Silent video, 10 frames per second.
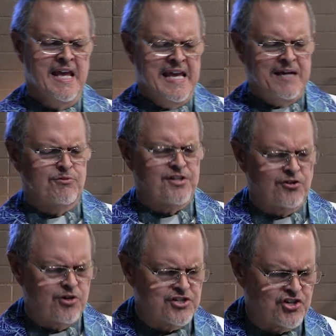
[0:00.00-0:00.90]
It was their
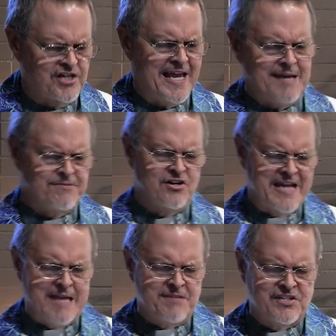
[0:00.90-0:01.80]
Christian name. Their
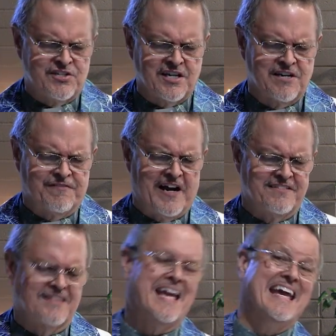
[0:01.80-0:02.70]
naming signified
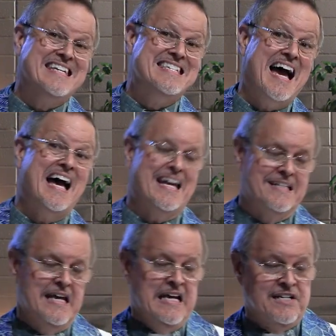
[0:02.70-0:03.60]
that they had died